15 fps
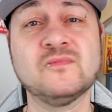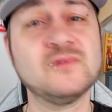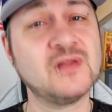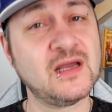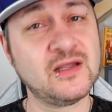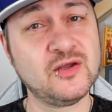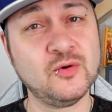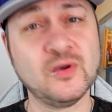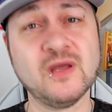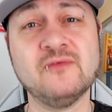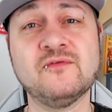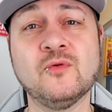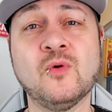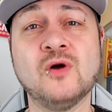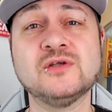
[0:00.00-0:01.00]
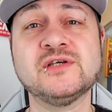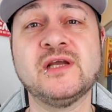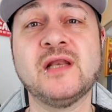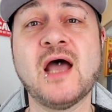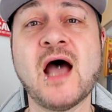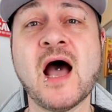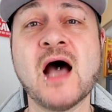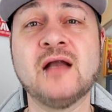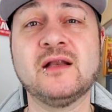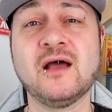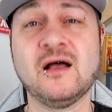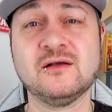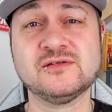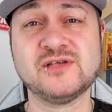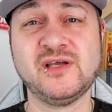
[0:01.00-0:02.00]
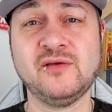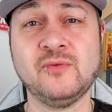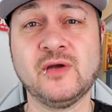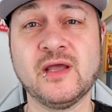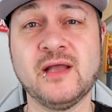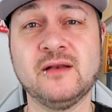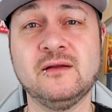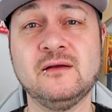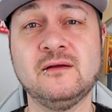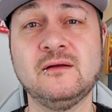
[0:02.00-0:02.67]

Thank you again for watching, and I'll see you again.